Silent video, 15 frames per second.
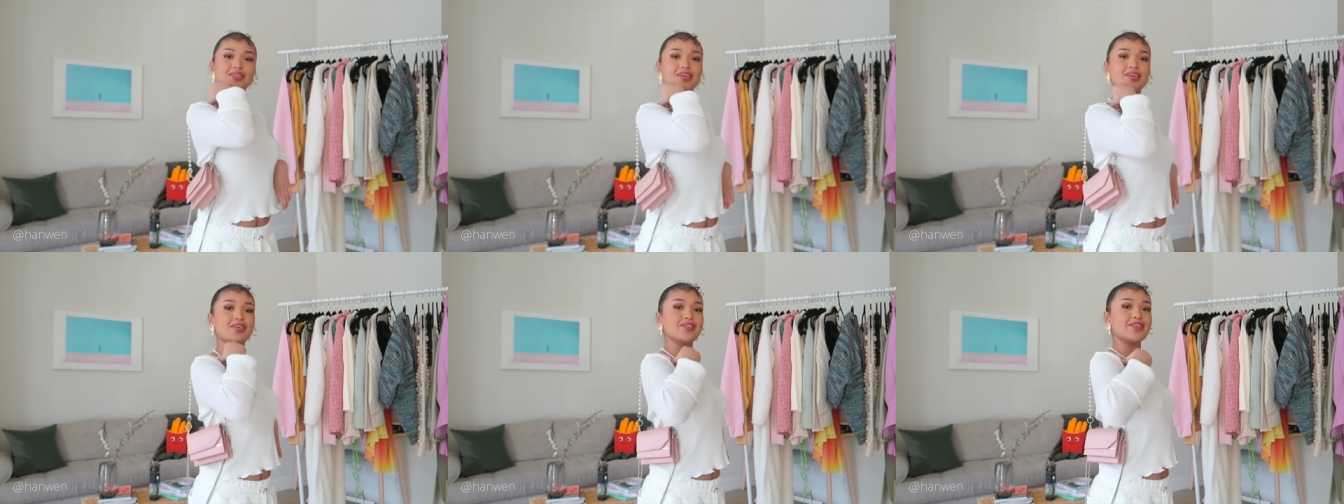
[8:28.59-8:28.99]

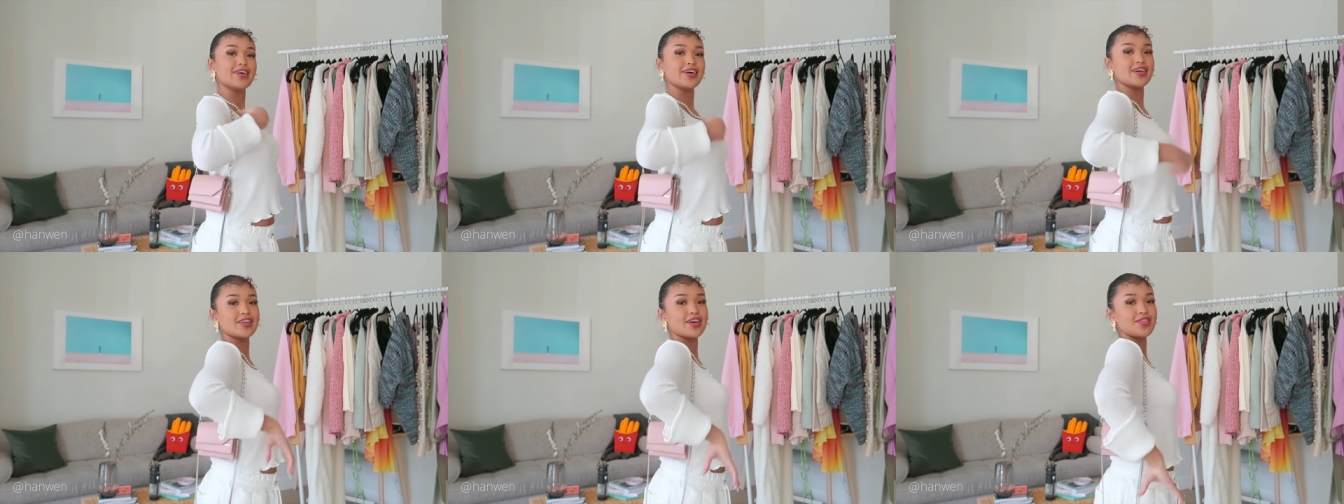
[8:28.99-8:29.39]
So
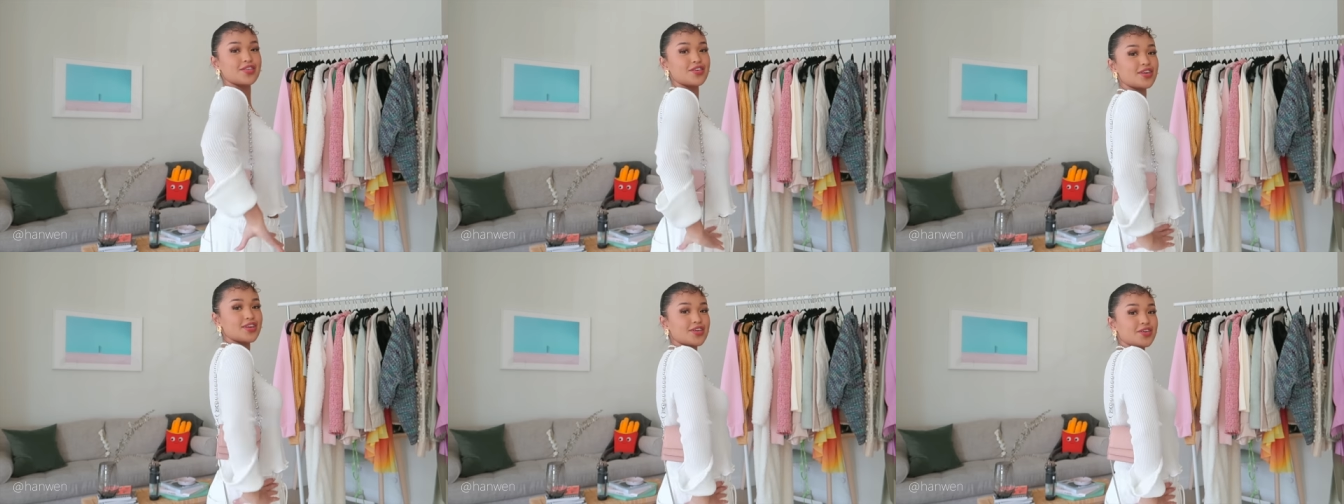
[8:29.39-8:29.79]

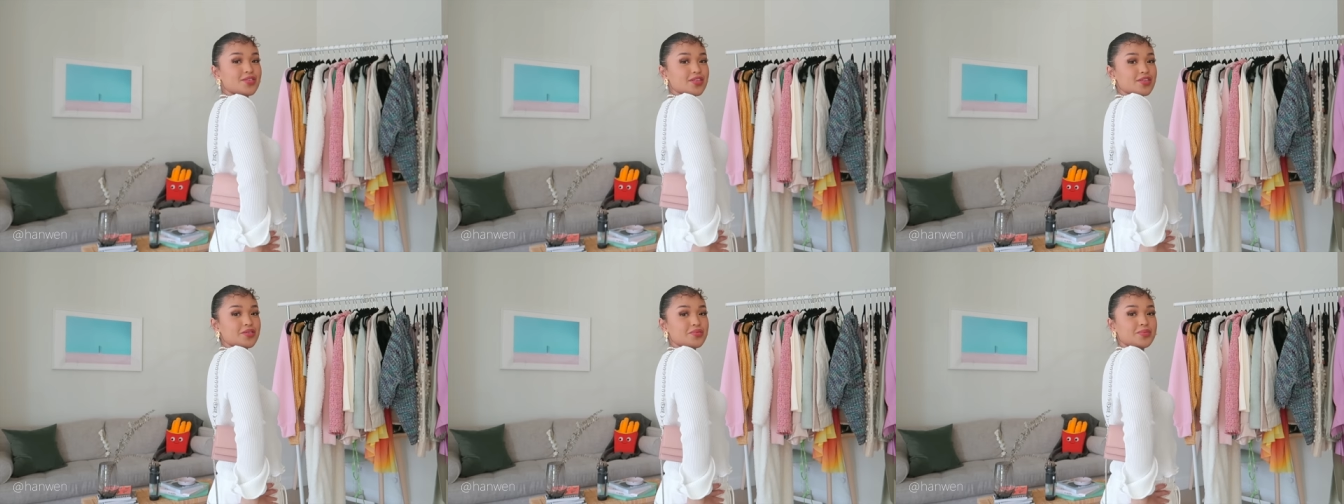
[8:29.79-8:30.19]
another cute
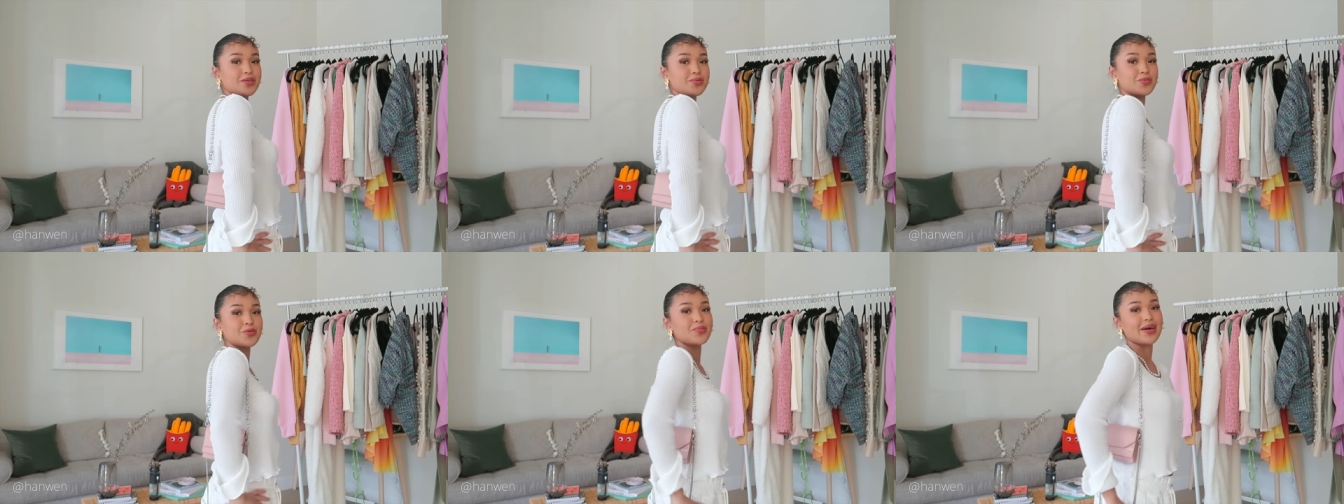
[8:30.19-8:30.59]
little
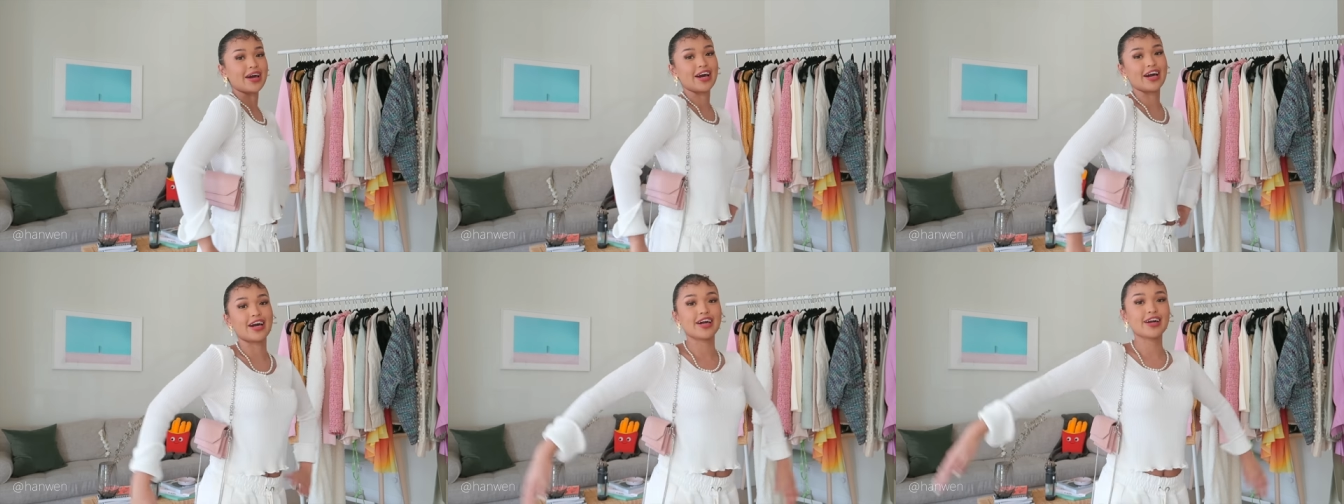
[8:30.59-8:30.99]
minimal
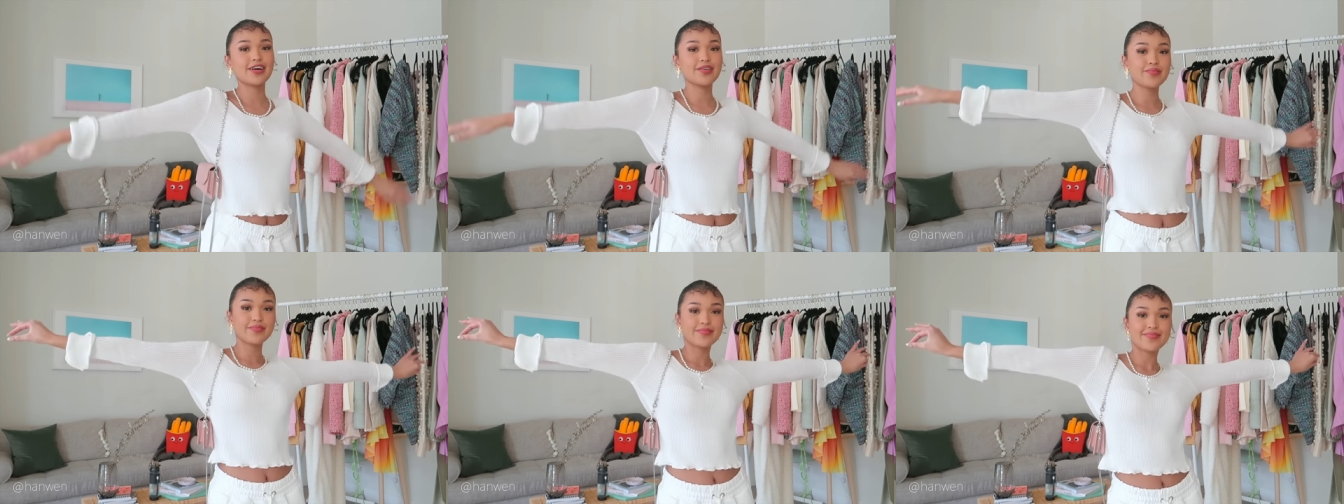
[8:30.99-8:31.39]

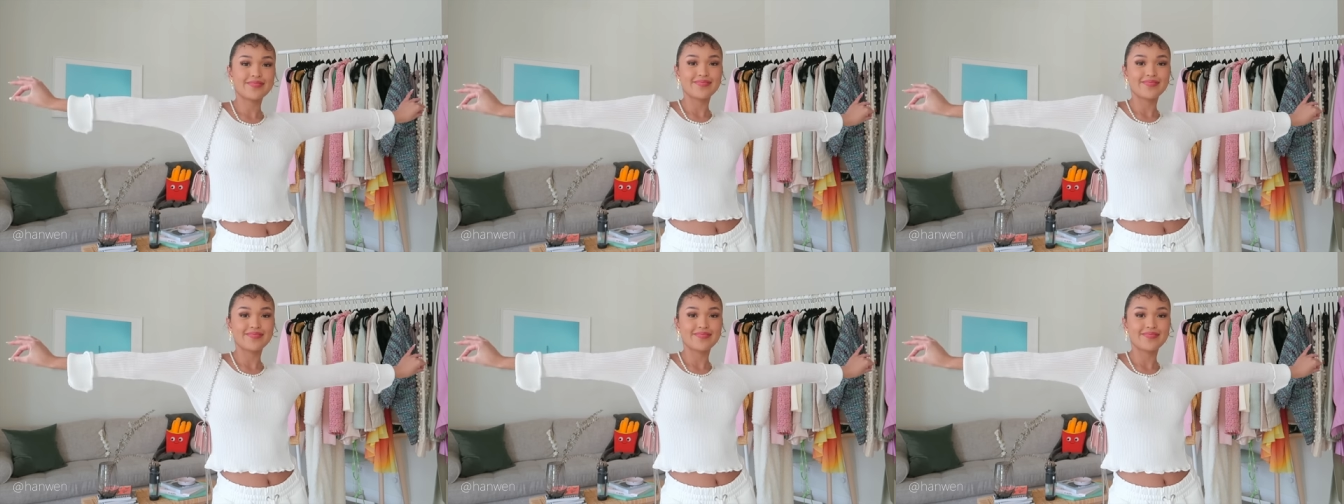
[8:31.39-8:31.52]
bag.